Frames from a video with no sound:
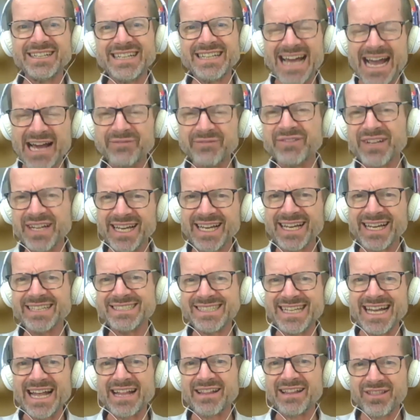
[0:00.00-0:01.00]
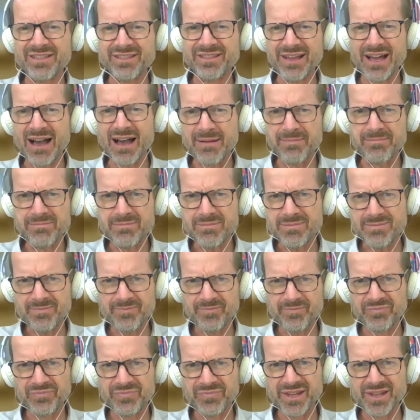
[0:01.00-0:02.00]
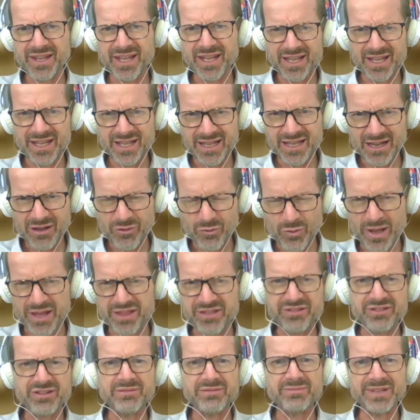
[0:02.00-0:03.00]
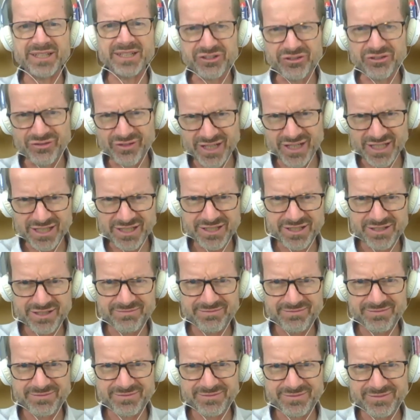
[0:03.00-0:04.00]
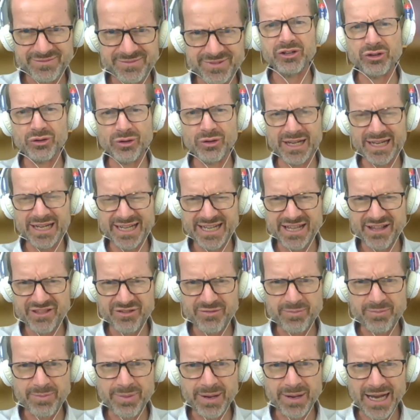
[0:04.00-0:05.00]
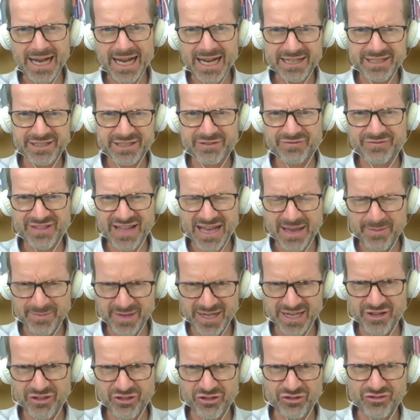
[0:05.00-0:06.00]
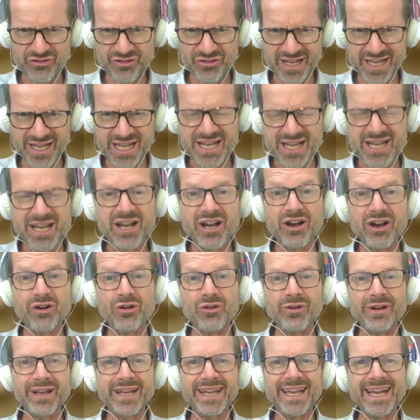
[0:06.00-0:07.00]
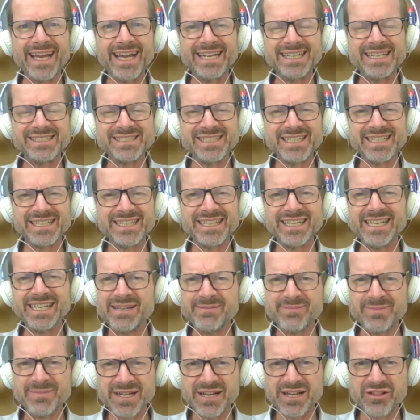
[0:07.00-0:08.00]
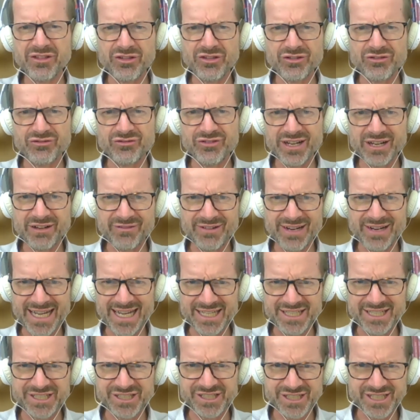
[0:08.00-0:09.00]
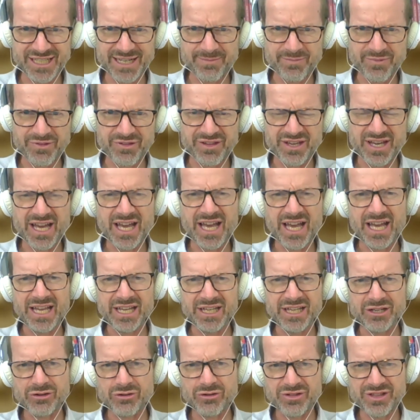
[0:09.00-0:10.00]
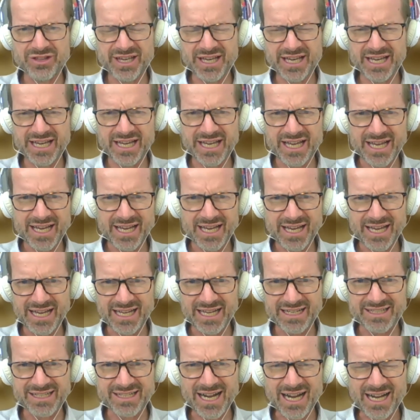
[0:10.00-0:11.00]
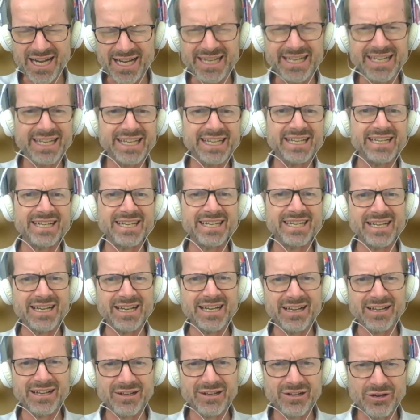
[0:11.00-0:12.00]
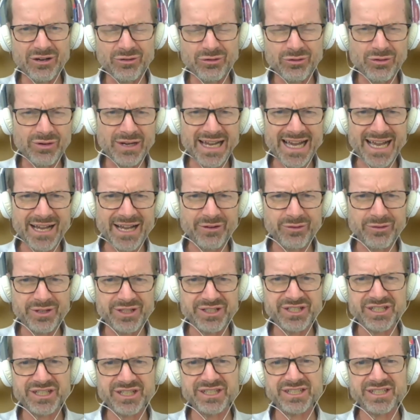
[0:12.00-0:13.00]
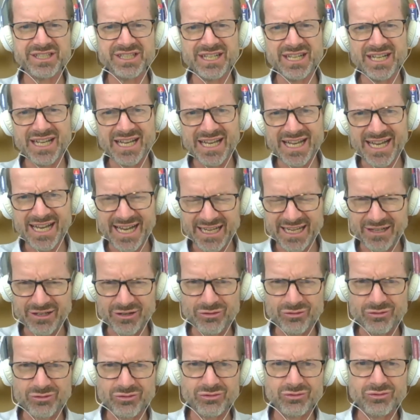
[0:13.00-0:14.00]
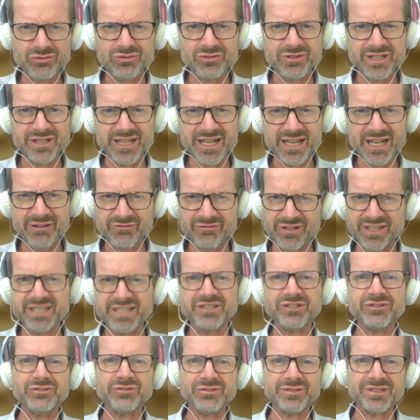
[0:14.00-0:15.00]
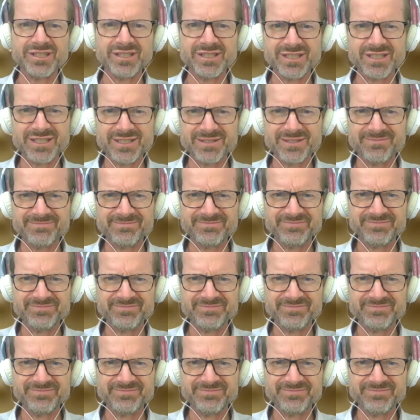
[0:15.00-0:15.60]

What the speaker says: it advocates that some Western missionaries do at least part of their ministry or engage in key ministry relationships using entirely local languages and local resources.